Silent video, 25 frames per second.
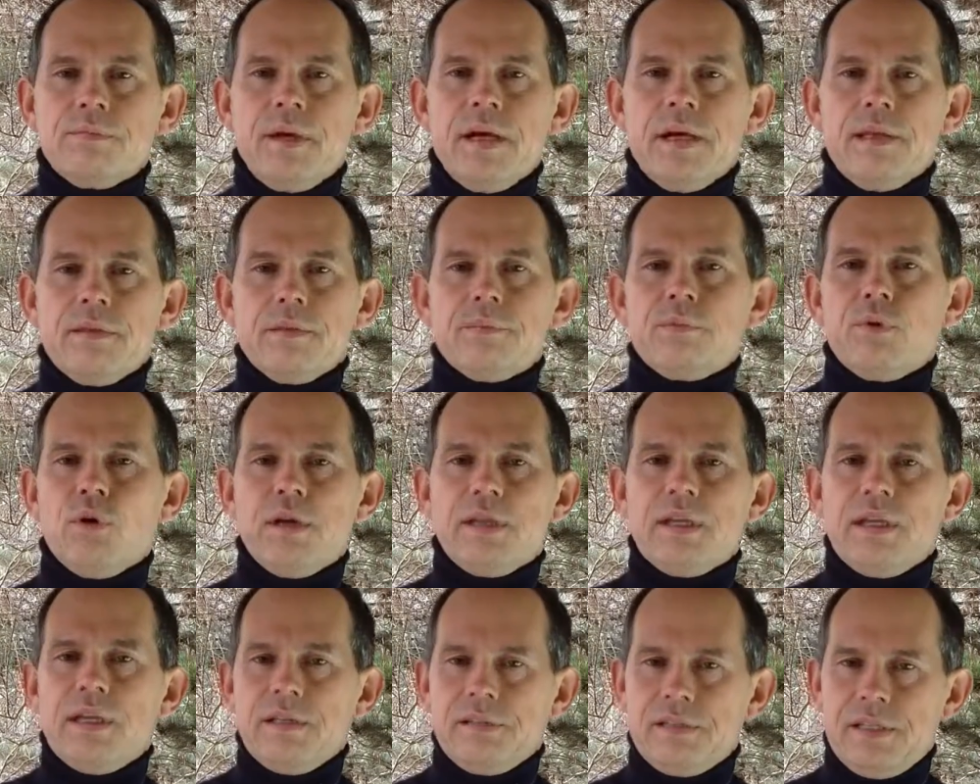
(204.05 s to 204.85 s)
but the
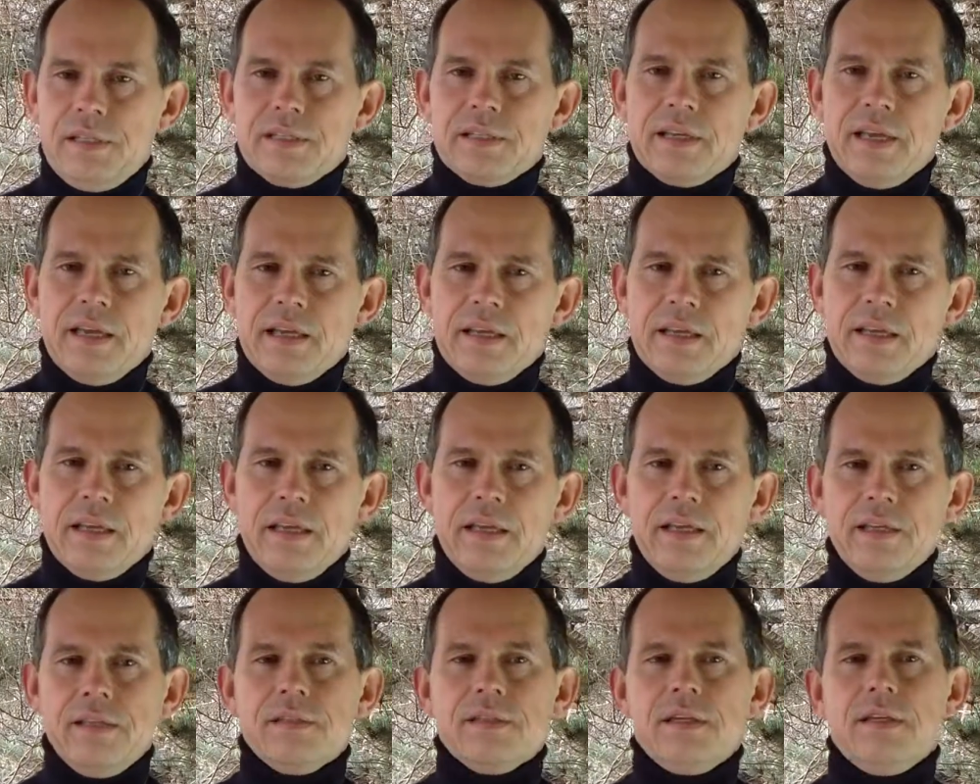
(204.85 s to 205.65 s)
point is it's getting
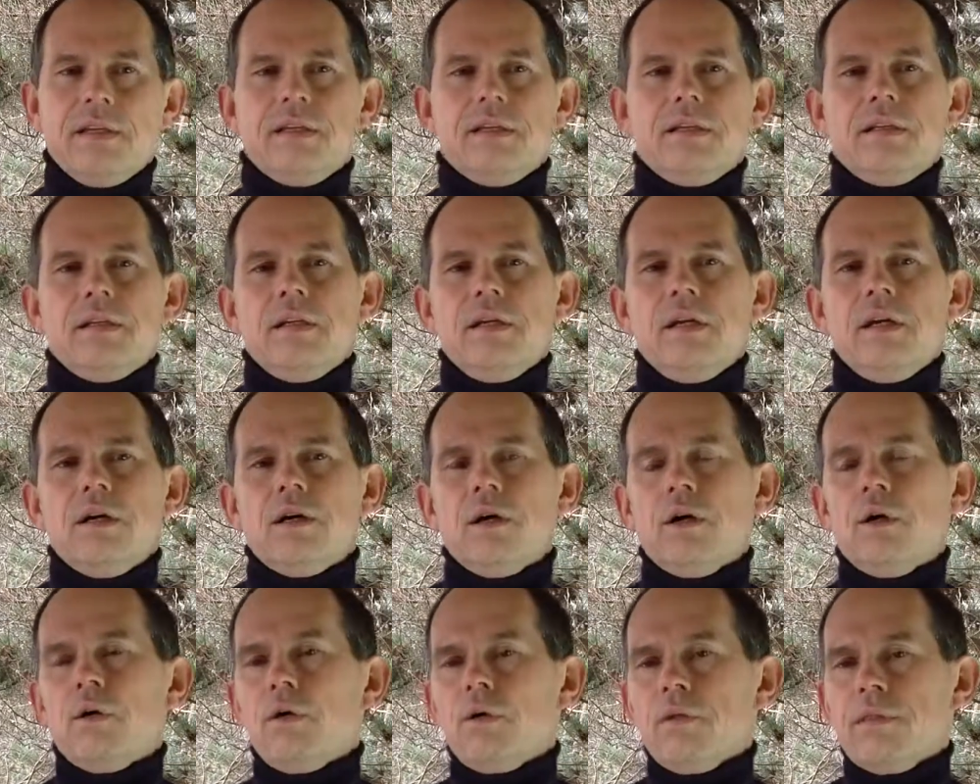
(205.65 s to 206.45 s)
easier
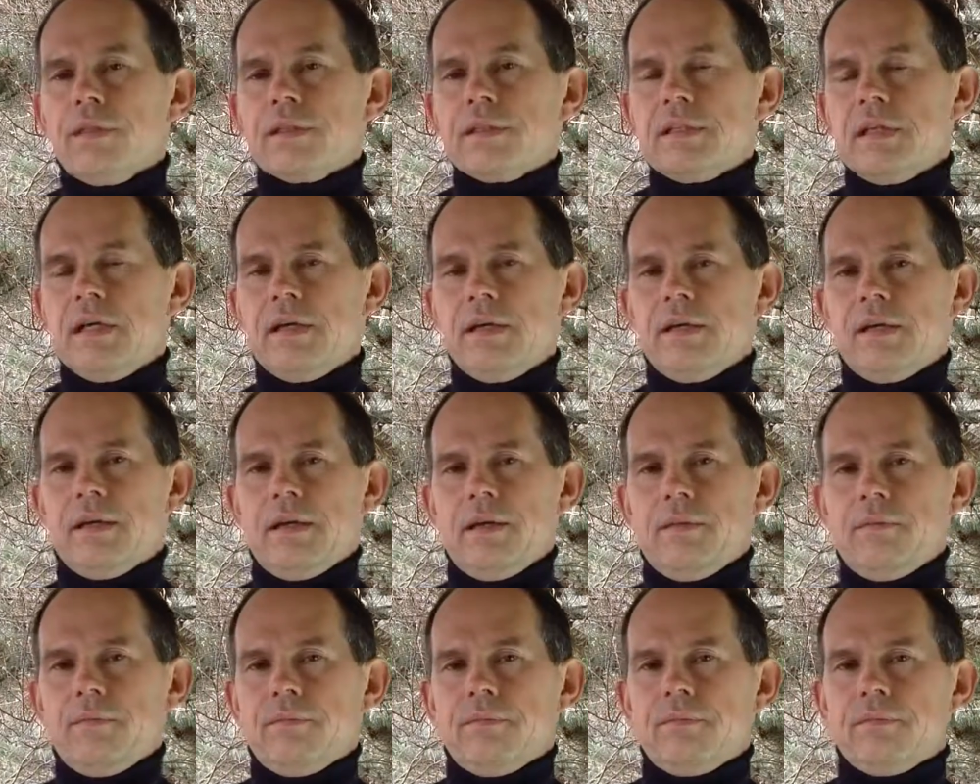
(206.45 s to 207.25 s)
all the
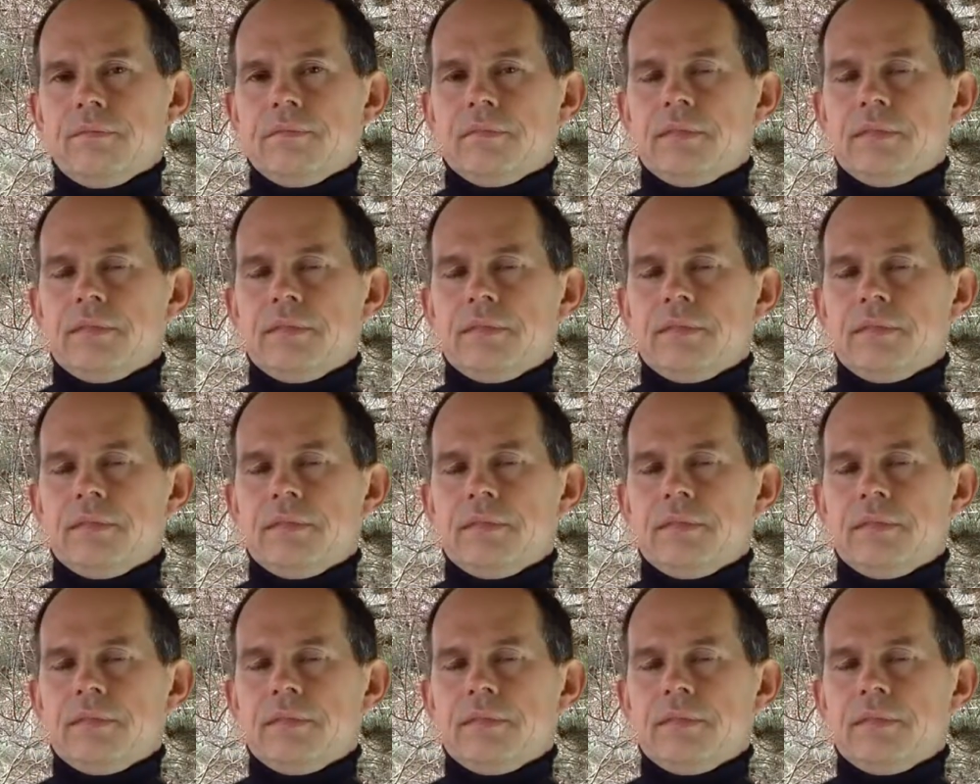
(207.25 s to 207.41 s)
time.